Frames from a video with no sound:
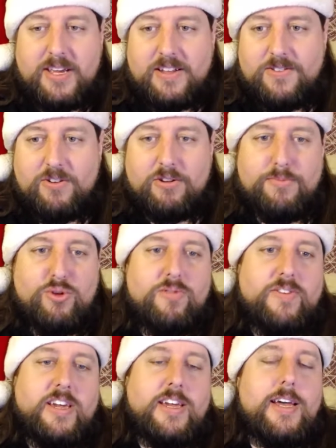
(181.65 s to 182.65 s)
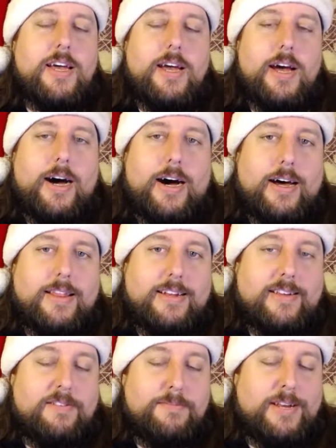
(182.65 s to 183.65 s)
its own movie. Uh,
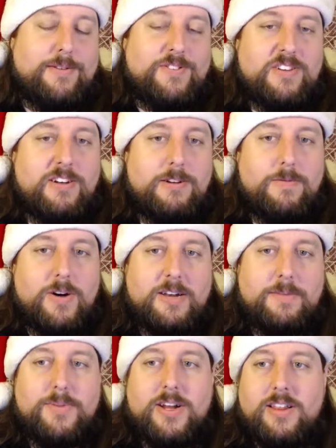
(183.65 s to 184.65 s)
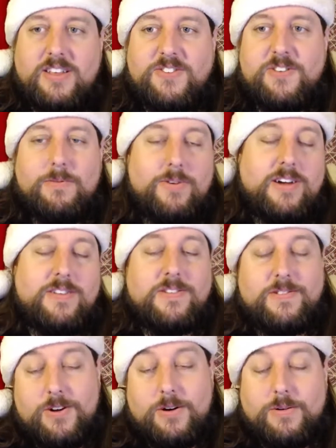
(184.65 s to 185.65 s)
that doesn't mean it was a good one, but at least it was
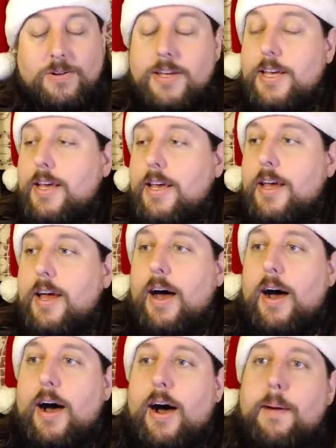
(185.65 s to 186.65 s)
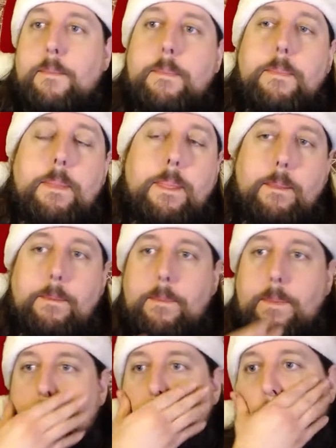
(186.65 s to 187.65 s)
its own. Uh,
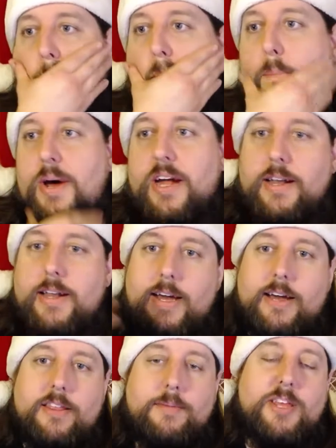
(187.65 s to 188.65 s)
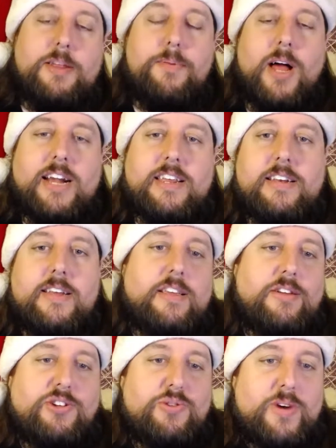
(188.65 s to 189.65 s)
but, uh, I mean, the plot
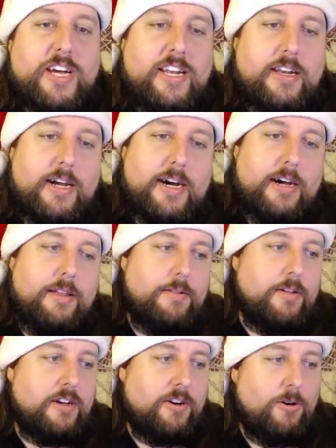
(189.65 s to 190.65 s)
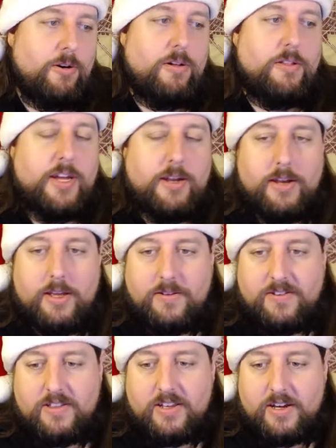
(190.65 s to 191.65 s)
continues when uh, the girl that
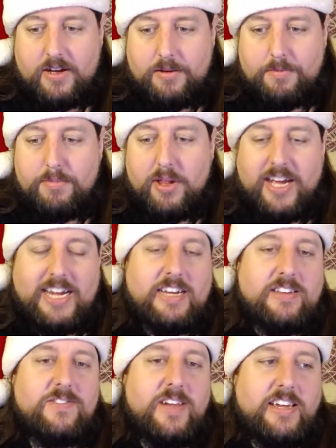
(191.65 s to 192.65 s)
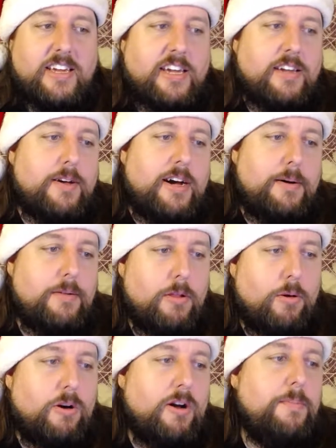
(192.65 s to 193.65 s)
is the blind psychic, uh,
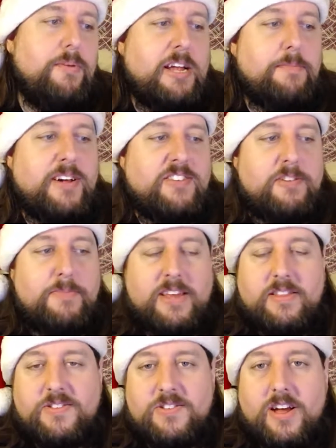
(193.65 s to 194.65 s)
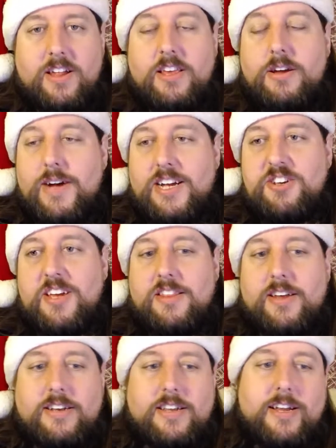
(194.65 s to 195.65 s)
Laura, played by Samantha Scully, who actually I
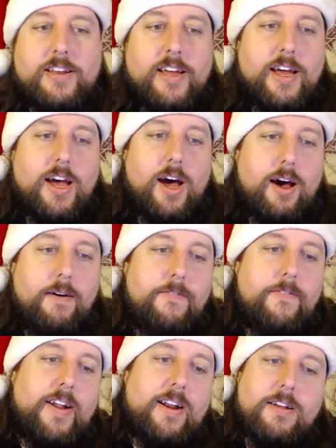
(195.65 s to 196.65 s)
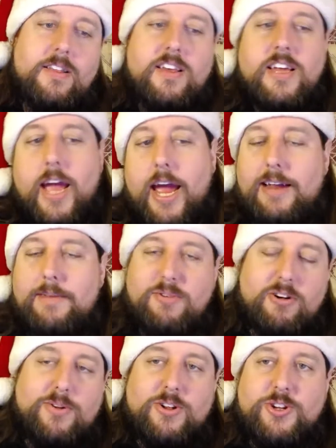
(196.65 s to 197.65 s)
thought did a fairly
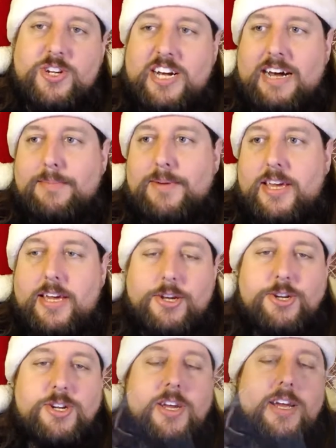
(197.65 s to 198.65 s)
admirable job-ish.